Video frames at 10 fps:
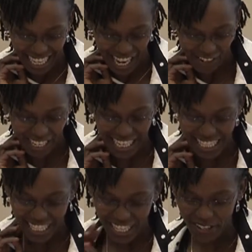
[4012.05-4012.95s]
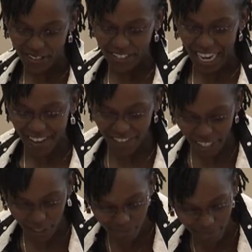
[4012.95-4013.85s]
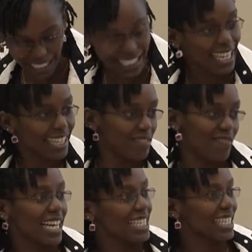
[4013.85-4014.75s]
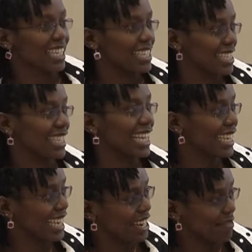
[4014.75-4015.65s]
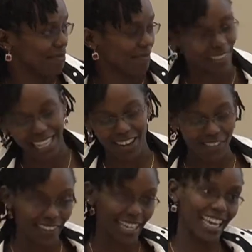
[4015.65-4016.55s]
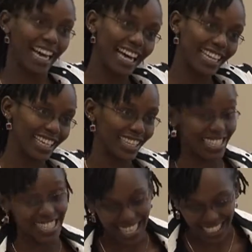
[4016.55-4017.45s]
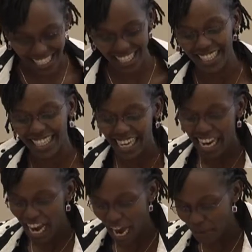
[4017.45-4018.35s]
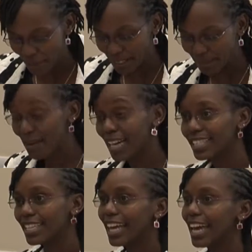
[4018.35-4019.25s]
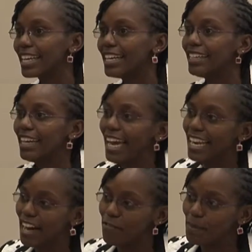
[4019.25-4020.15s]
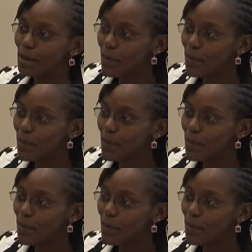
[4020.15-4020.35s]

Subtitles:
Okay, so having completed the masters in over here at the centre, I went back to Kenya and have been